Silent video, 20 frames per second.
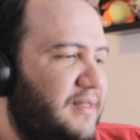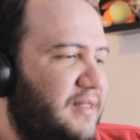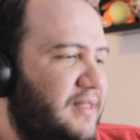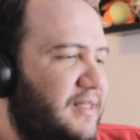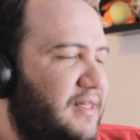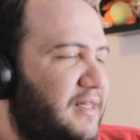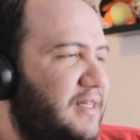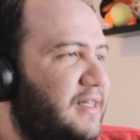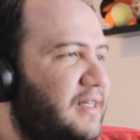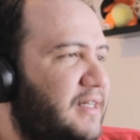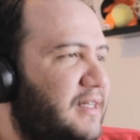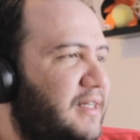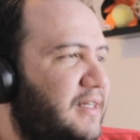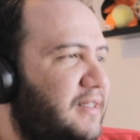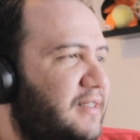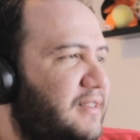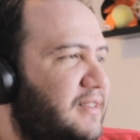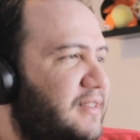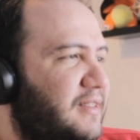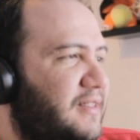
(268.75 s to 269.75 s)

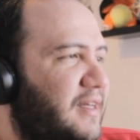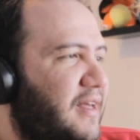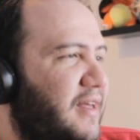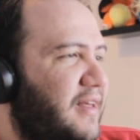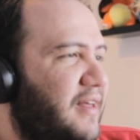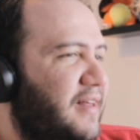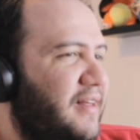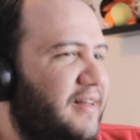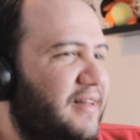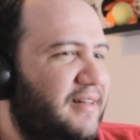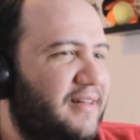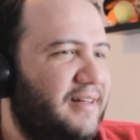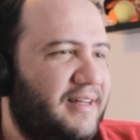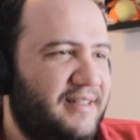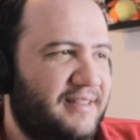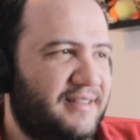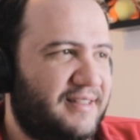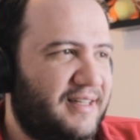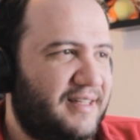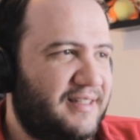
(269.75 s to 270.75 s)
Nice.
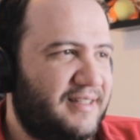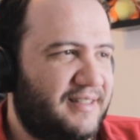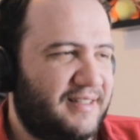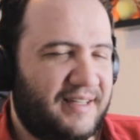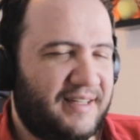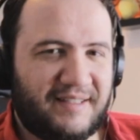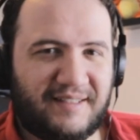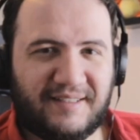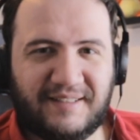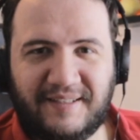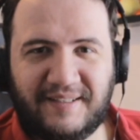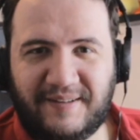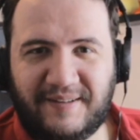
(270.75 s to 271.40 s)
Nice, nice, nice.